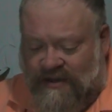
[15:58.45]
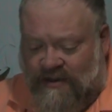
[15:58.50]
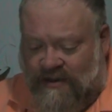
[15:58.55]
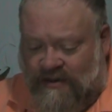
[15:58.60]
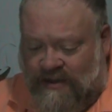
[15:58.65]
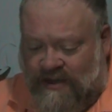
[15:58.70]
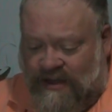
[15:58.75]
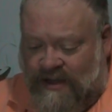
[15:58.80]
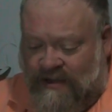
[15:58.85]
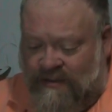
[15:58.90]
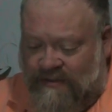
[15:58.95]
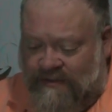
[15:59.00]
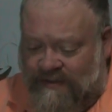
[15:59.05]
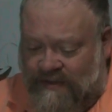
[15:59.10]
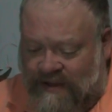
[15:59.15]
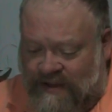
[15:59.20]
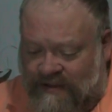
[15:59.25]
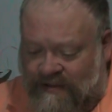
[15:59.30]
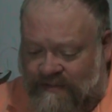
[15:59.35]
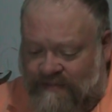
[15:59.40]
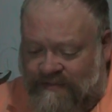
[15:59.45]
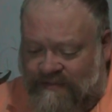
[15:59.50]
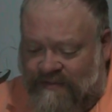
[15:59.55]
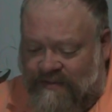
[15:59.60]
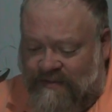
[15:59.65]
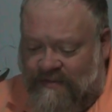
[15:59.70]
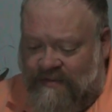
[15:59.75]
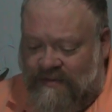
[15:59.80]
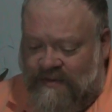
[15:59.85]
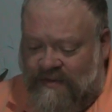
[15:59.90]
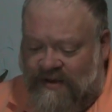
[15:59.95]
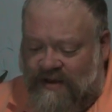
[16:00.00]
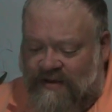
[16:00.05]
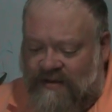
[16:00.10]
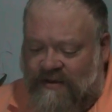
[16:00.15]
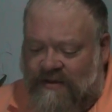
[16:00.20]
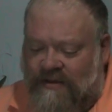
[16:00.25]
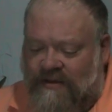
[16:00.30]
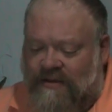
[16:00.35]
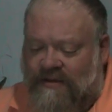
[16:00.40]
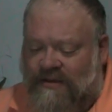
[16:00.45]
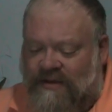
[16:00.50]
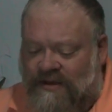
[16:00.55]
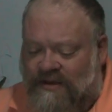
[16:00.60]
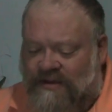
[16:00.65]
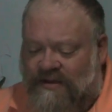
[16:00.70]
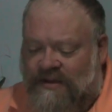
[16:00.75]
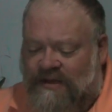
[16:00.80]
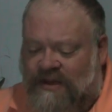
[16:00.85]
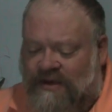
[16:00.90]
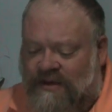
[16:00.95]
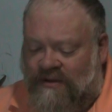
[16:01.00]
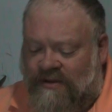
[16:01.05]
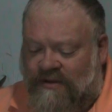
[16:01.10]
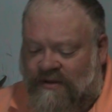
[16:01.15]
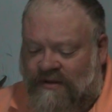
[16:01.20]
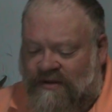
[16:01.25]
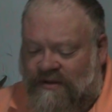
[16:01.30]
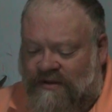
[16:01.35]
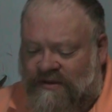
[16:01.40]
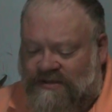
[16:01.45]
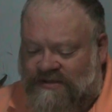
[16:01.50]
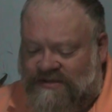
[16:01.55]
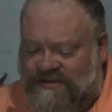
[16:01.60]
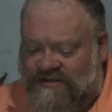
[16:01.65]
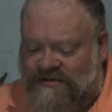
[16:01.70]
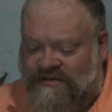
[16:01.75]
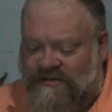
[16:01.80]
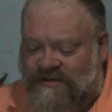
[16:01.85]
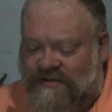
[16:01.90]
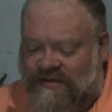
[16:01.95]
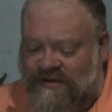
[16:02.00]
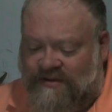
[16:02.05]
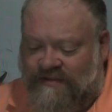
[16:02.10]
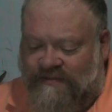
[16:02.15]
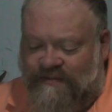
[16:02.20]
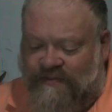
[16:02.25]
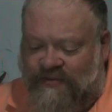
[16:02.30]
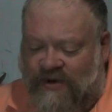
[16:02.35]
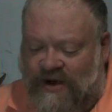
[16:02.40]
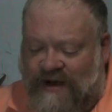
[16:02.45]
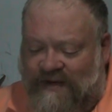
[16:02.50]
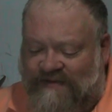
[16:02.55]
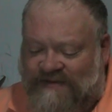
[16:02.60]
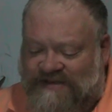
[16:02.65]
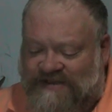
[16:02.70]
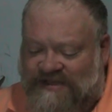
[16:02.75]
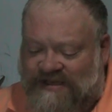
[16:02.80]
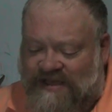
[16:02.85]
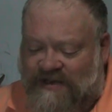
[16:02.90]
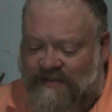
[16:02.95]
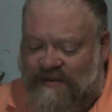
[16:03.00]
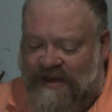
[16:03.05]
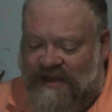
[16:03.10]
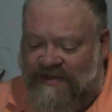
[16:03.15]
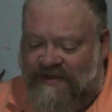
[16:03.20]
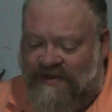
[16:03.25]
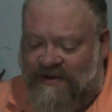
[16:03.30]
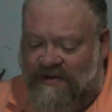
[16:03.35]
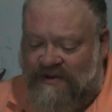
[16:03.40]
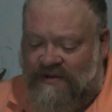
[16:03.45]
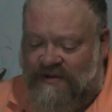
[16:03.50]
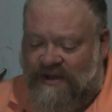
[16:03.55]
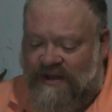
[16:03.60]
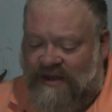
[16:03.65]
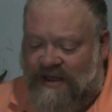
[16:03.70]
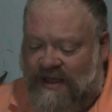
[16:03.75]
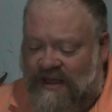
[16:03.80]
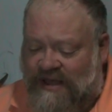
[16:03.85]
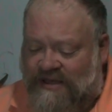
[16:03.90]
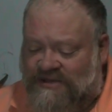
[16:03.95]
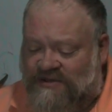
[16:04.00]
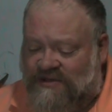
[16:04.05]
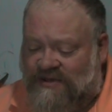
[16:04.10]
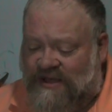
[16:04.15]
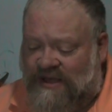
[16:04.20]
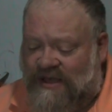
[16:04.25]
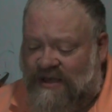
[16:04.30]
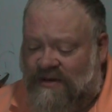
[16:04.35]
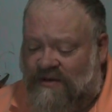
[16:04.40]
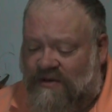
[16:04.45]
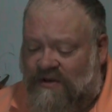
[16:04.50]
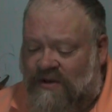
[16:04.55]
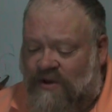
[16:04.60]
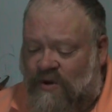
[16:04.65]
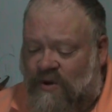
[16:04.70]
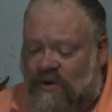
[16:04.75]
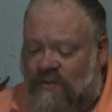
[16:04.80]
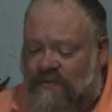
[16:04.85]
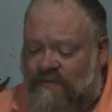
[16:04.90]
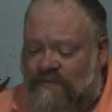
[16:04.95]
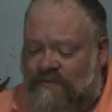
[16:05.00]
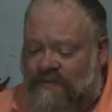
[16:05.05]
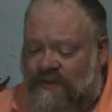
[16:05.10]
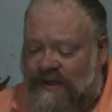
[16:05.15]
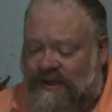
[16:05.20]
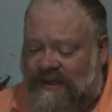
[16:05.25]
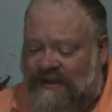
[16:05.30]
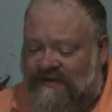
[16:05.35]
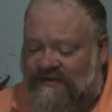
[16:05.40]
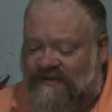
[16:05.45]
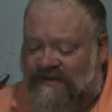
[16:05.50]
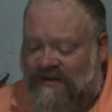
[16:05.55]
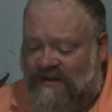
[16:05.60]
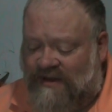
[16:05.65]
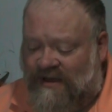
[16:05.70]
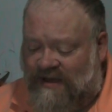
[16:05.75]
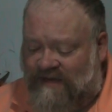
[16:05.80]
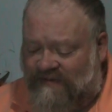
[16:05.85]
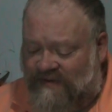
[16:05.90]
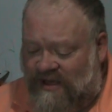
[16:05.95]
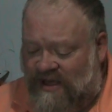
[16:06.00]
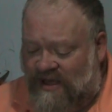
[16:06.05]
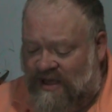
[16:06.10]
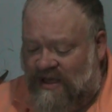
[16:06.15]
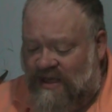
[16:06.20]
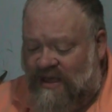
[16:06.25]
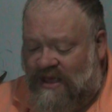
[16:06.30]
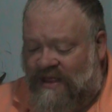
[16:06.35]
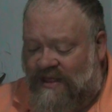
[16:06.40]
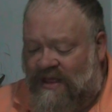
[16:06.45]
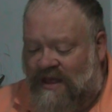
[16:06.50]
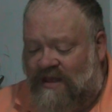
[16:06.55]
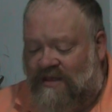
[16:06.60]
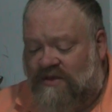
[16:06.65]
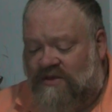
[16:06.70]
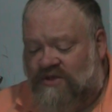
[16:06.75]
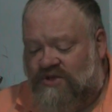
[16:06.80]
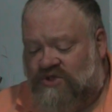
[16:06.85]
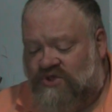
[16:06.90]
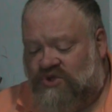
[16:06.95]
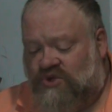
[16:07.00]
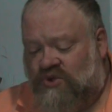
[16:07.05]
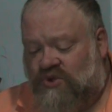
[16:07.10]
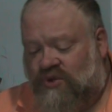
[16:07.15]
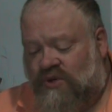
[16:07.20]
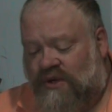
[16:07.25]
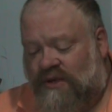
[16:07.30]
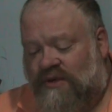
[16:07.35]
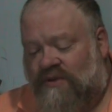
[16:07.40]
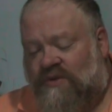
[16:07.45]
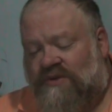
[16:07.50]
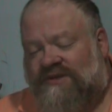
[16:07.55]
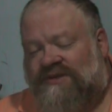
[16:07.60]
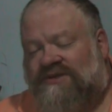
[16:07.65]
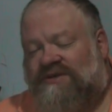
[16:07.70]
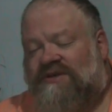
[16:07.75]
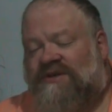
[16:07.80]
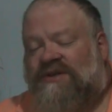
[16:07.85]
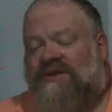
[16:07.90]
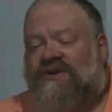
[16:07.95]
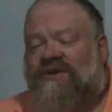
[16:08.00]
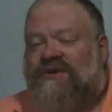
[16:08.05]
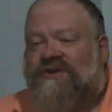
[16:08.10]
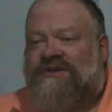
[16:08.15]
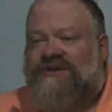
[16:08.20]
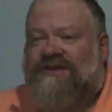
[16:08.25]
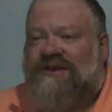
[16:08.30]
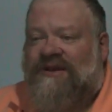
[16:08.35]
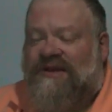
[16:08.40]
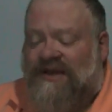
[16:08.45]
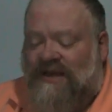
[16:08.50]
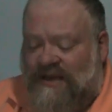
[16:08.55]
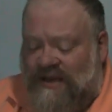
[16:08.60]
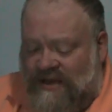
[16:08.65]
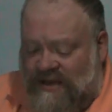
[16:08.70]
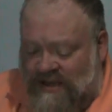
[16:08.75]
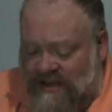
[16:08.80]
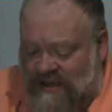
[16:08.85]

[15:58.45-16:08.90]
Okay. Yep. You the, there's the prophecy of Bethel and the angel candle, the hope, peace, and love. And now there's joy, which is the third Sunday.